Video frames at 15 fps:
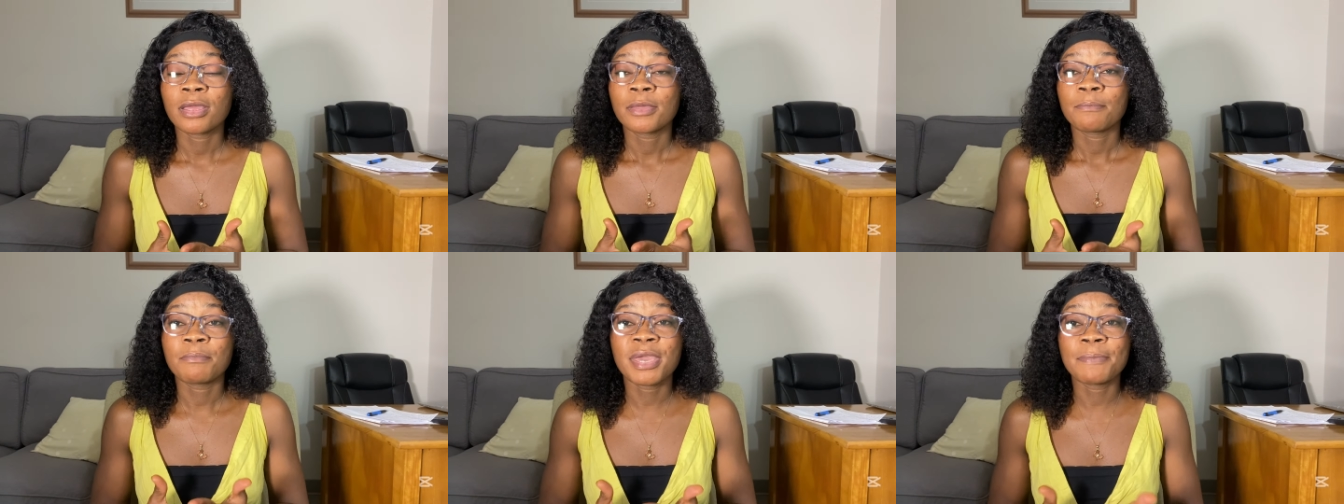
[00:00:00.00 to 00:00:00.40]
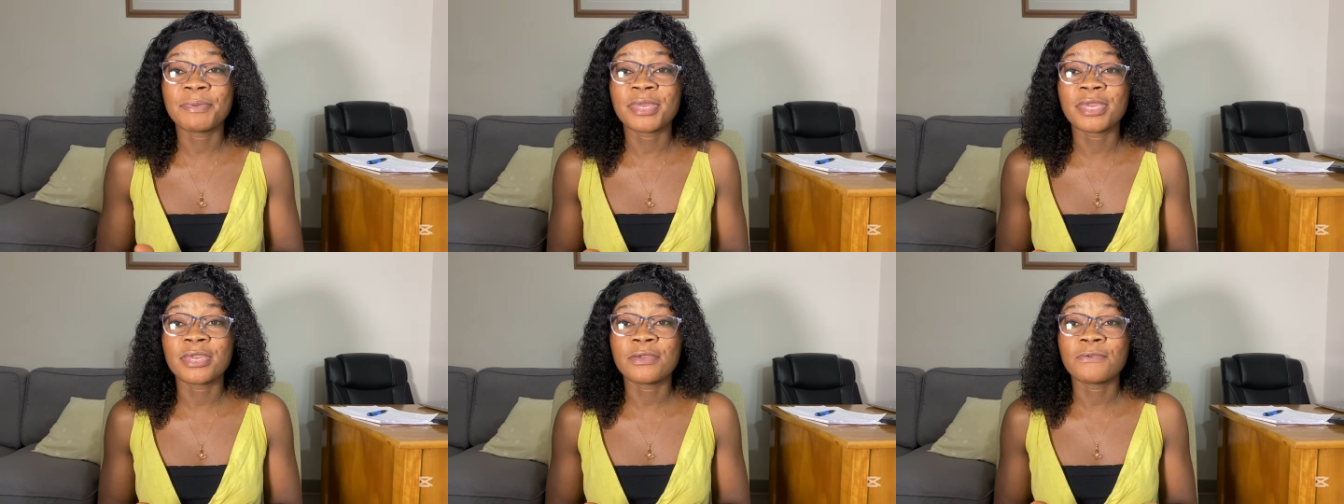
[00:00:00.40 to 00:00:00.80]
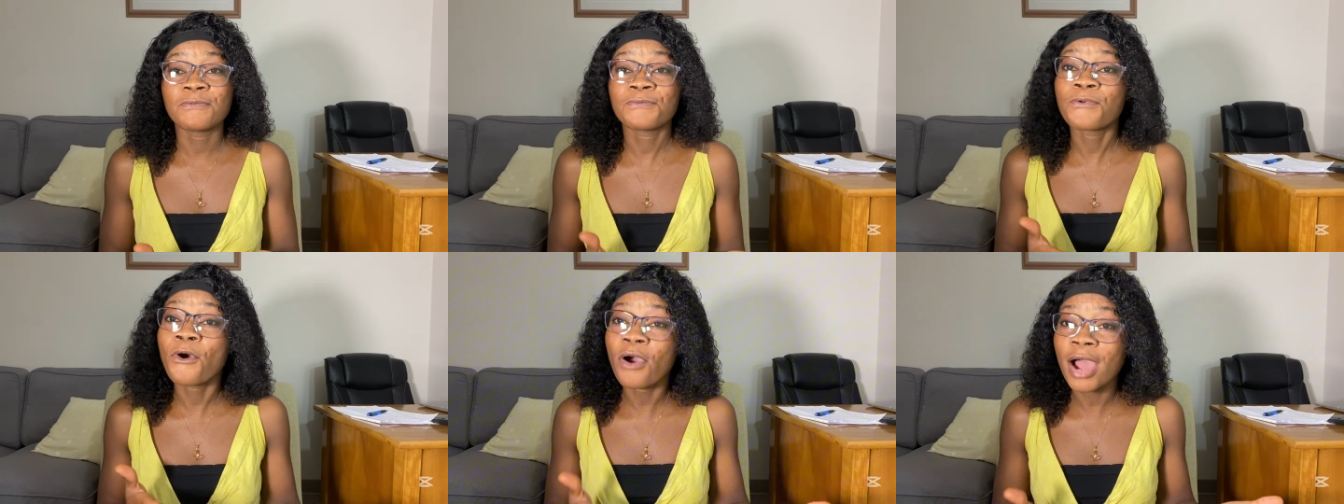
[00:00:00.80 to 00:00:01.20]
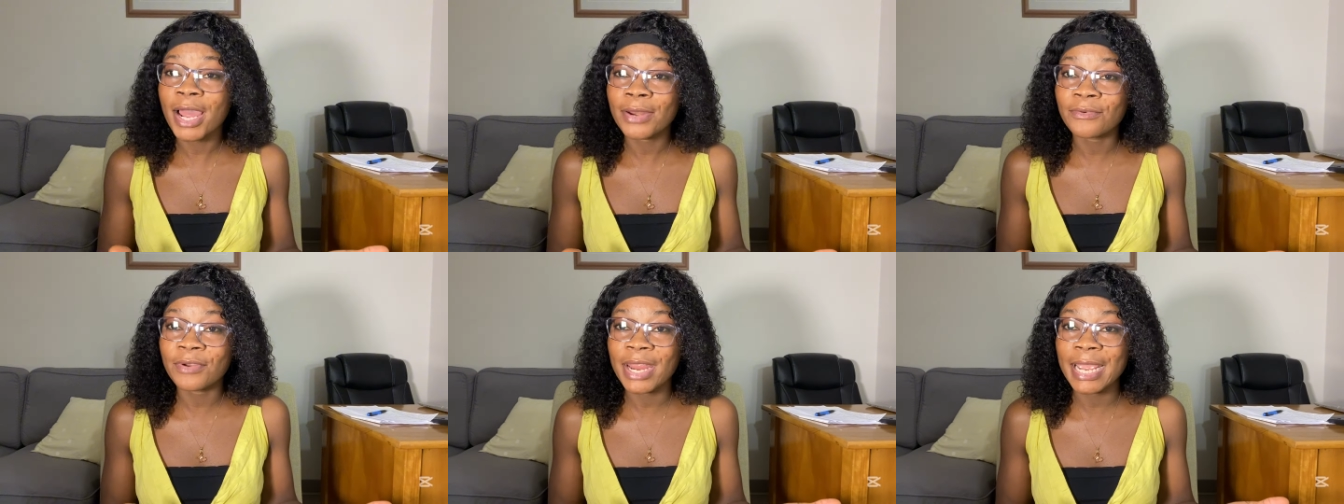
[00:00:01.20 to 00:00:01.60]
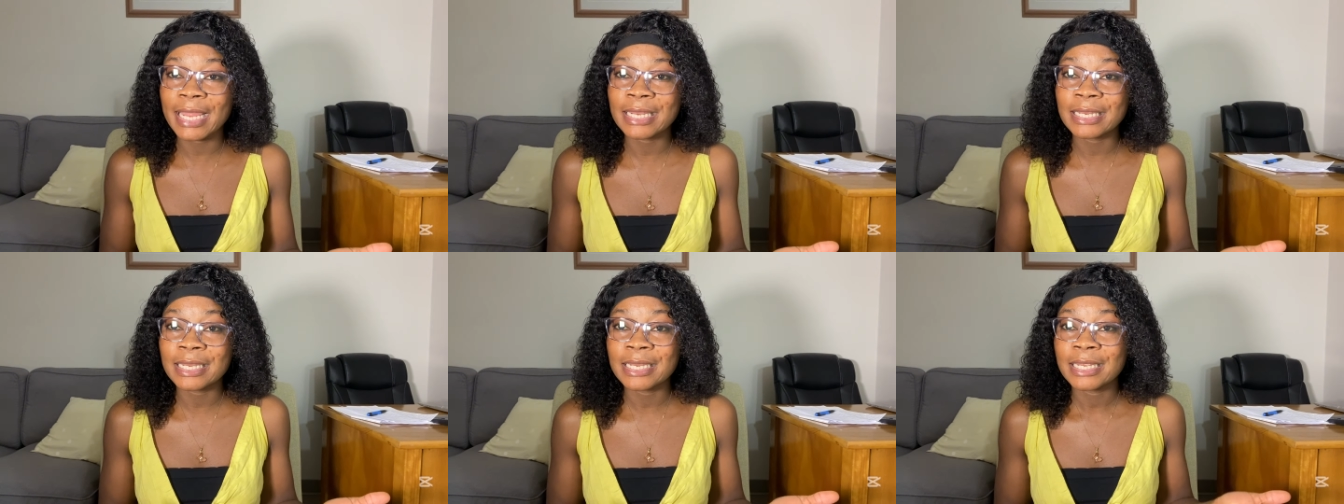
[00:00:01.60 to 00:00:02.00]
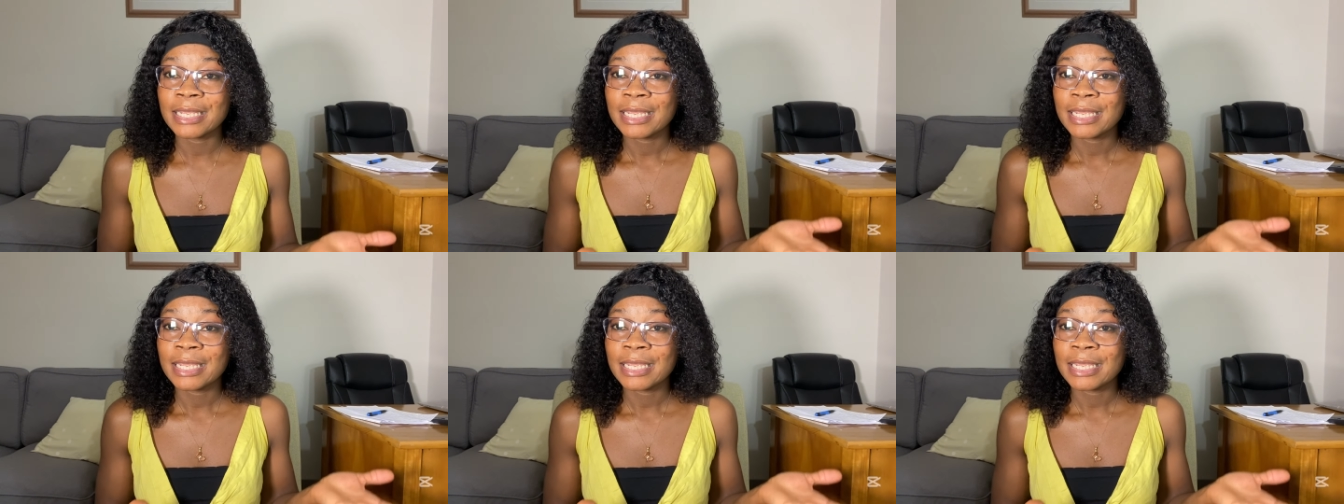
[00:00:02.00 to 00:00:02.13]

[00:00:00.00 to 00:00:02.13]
maybe 400